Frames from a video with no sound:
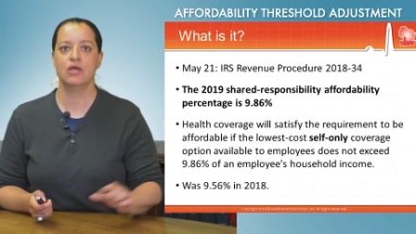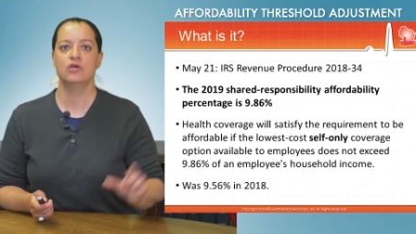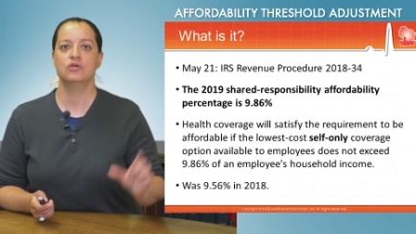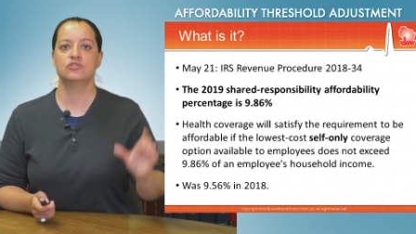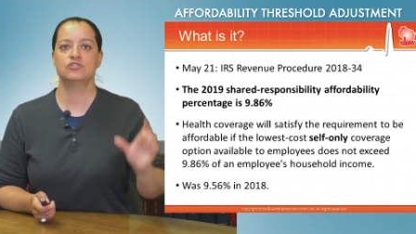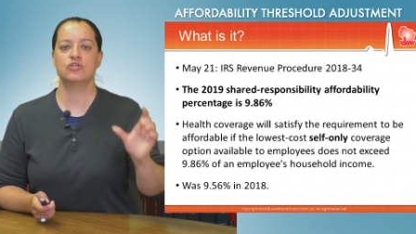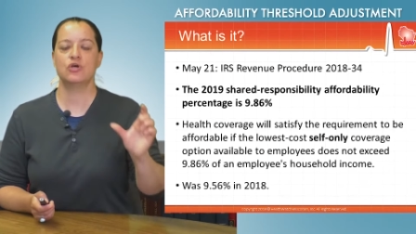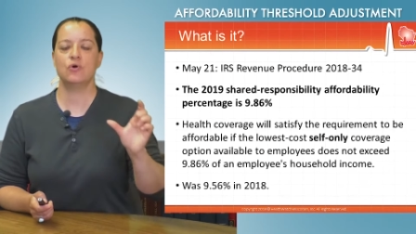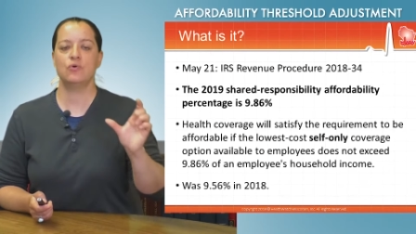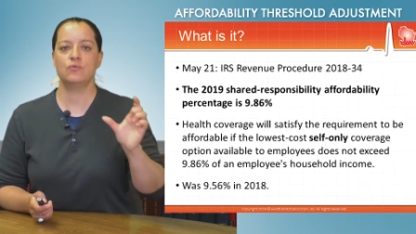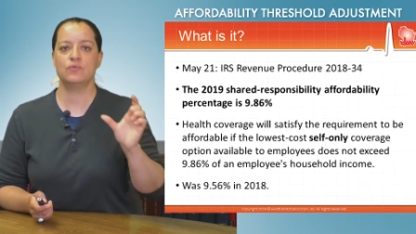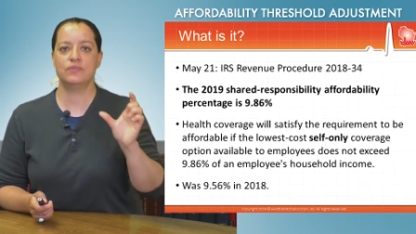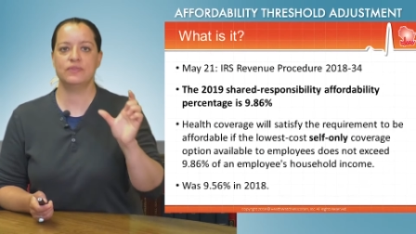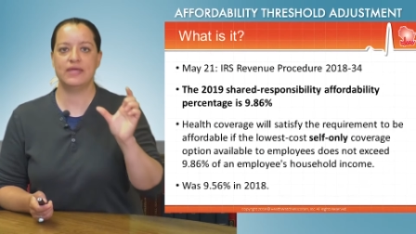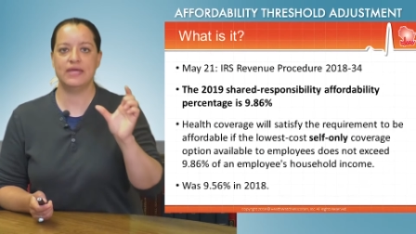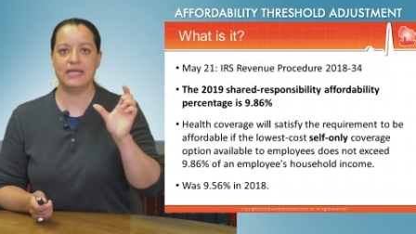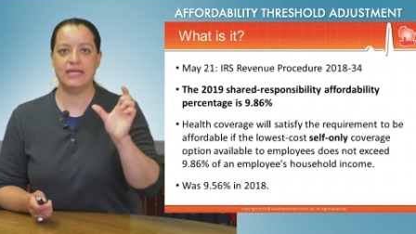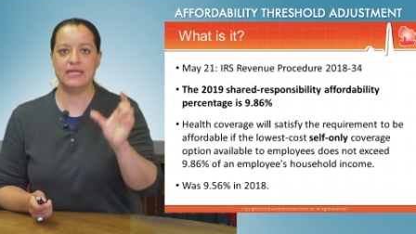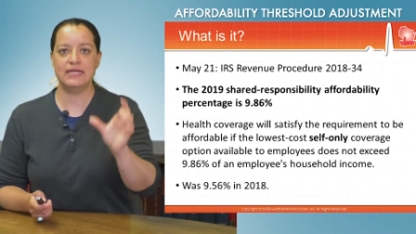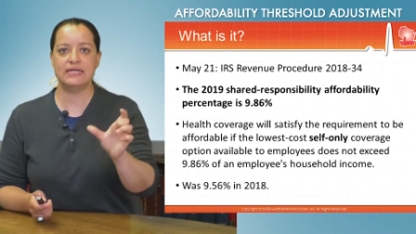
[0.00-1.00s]
So
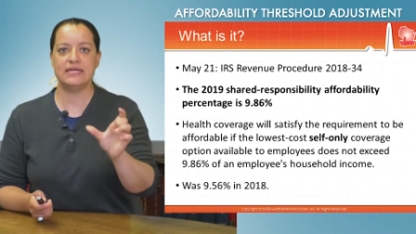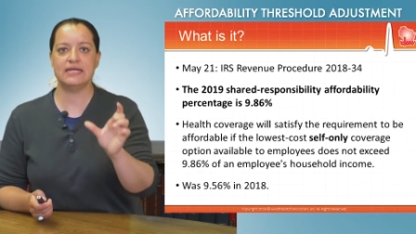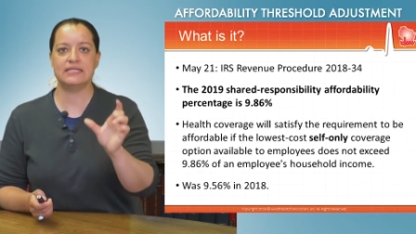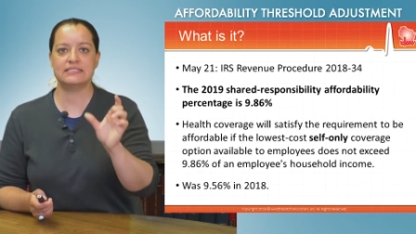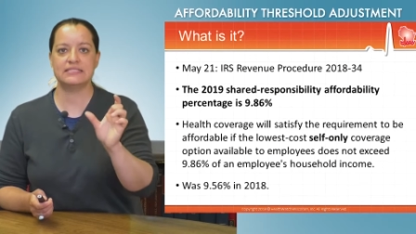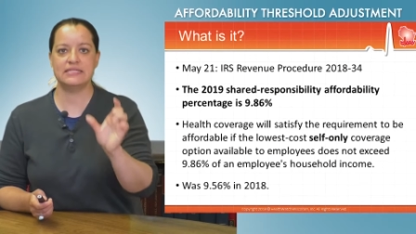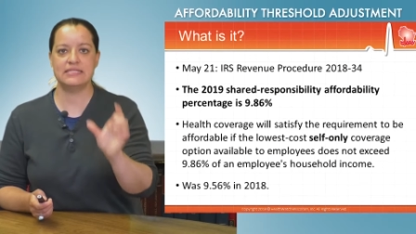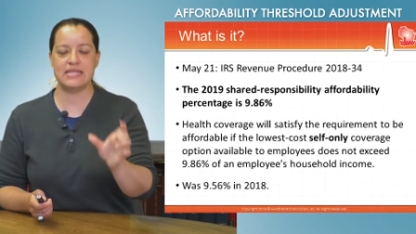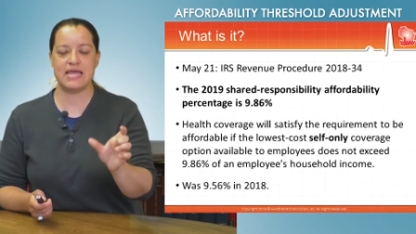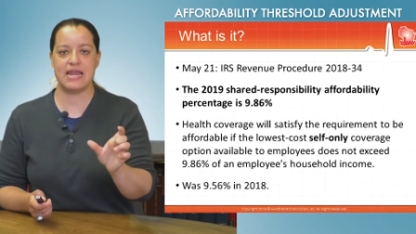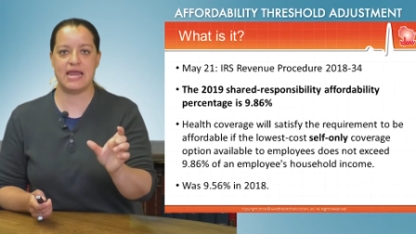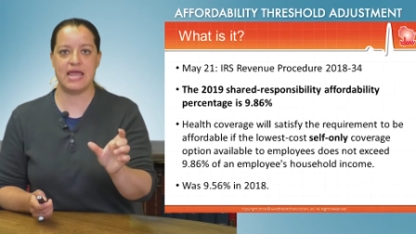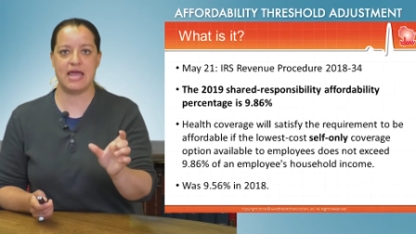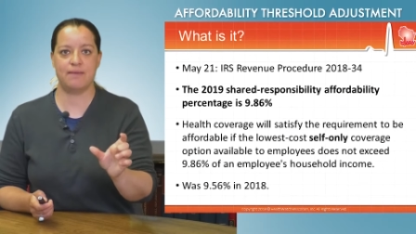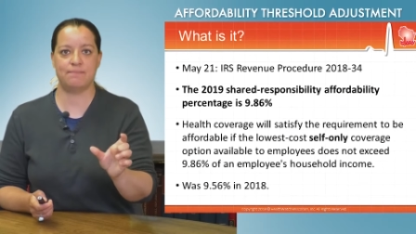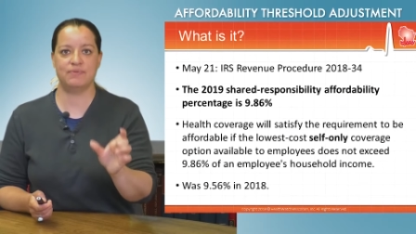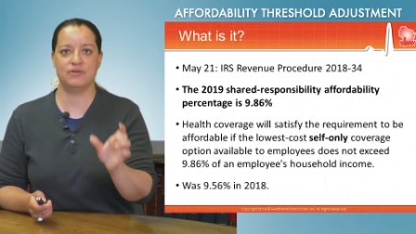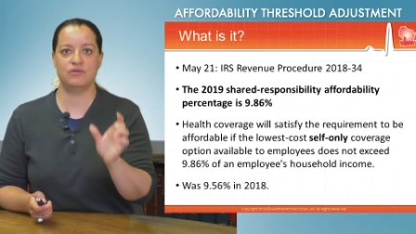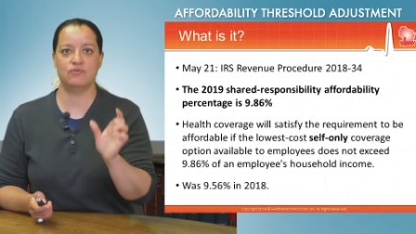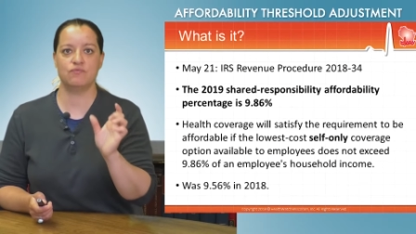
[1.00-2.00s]
the indexing that
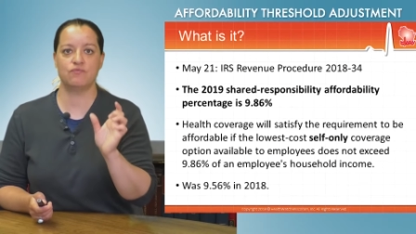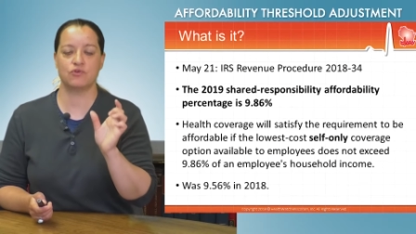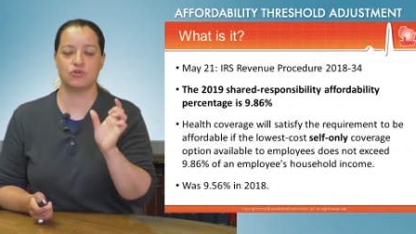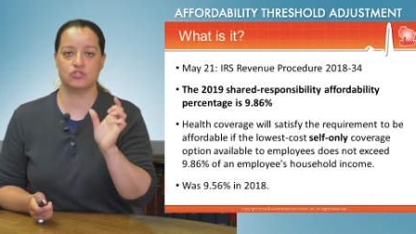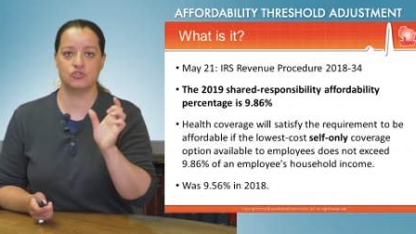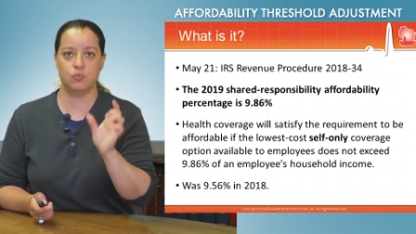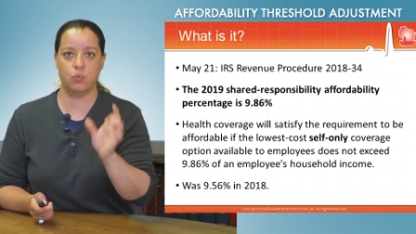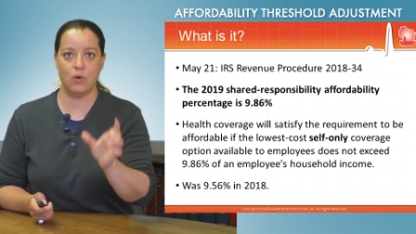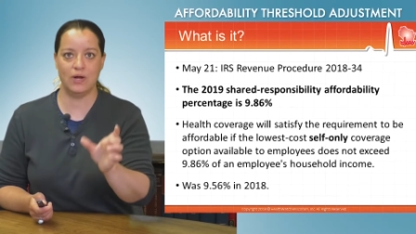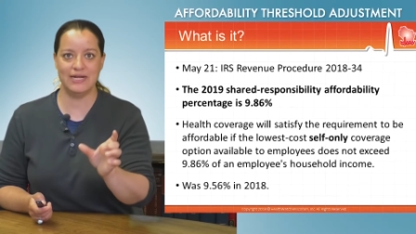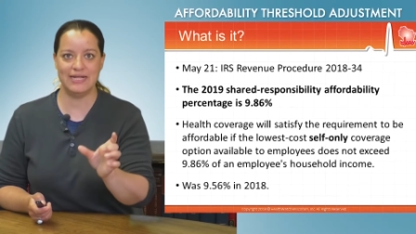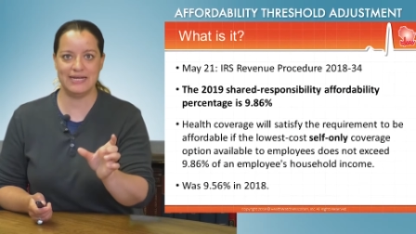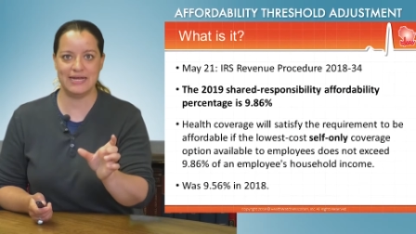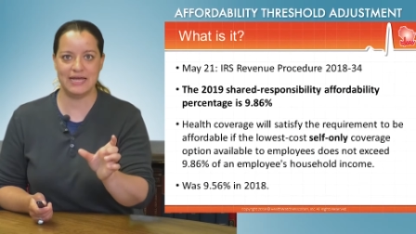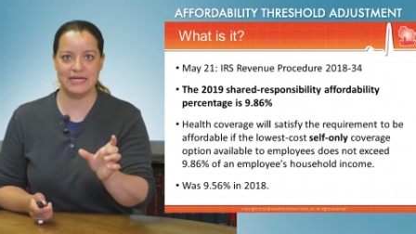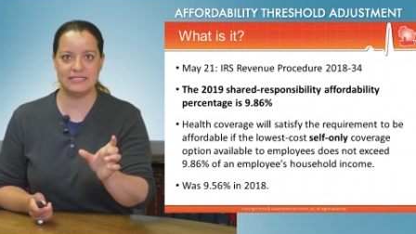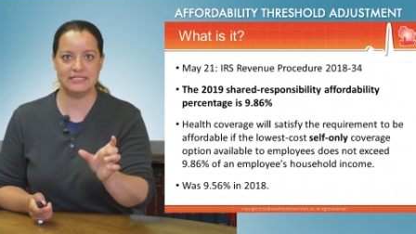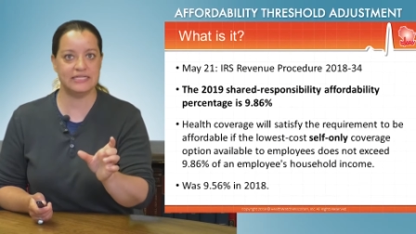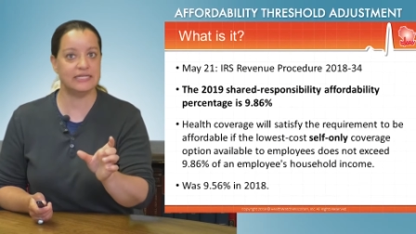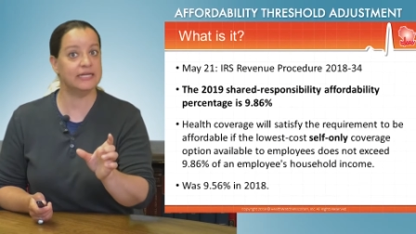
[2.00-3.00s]
happened for
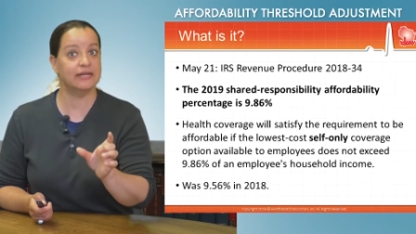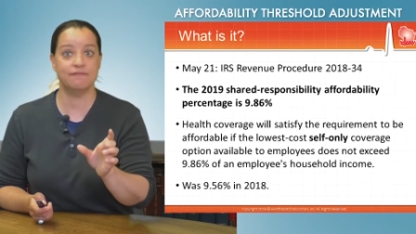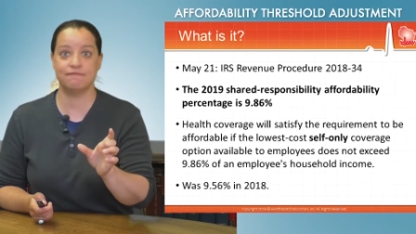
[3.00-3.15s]
2019,